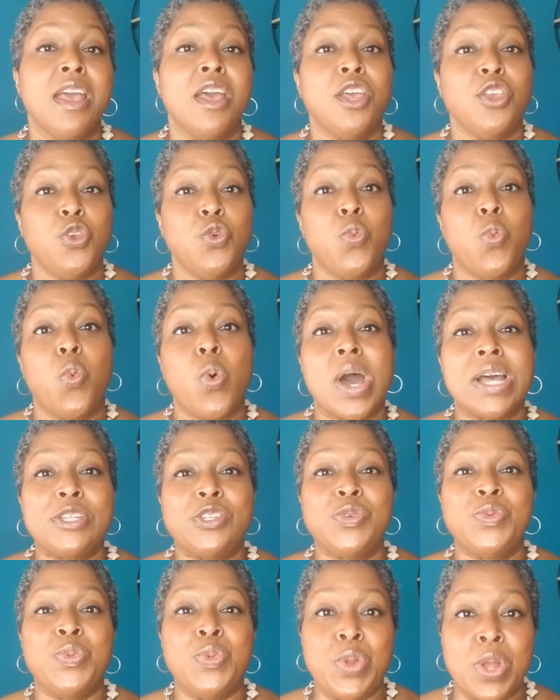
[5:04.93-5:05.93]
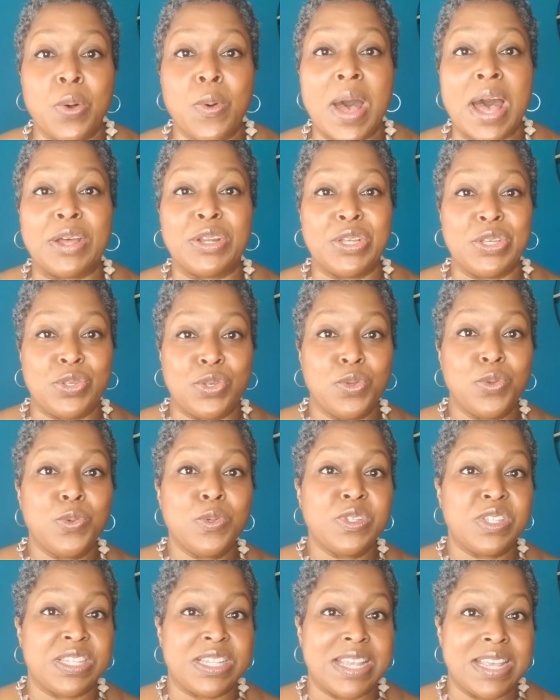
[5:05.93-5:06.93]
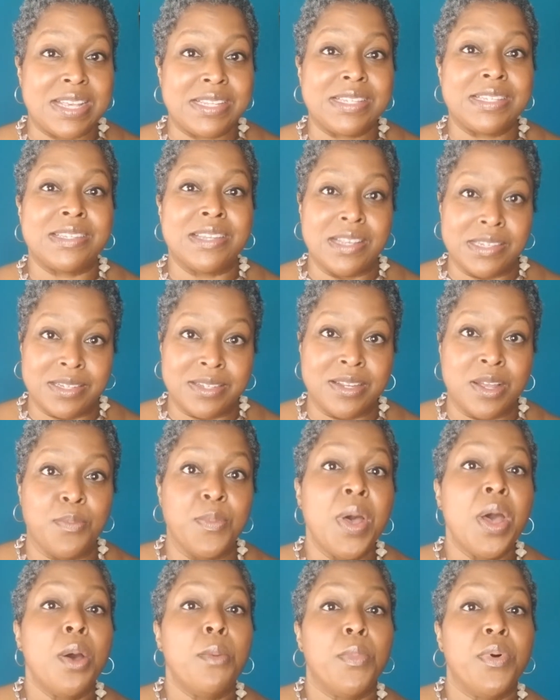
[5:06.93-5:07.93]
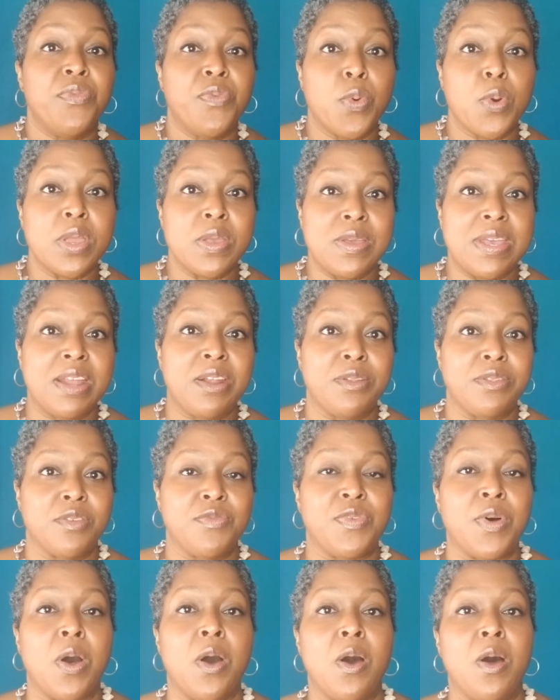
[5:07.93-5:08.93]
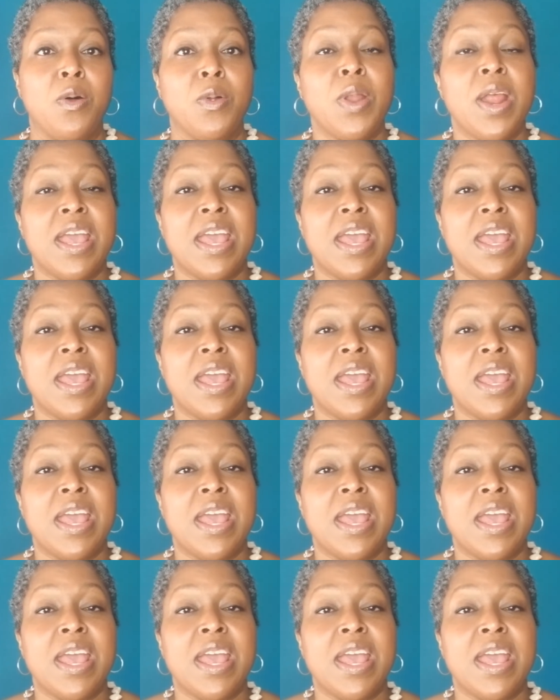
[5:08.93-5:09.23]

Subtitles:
You want to know how to use this system before you get on the phone.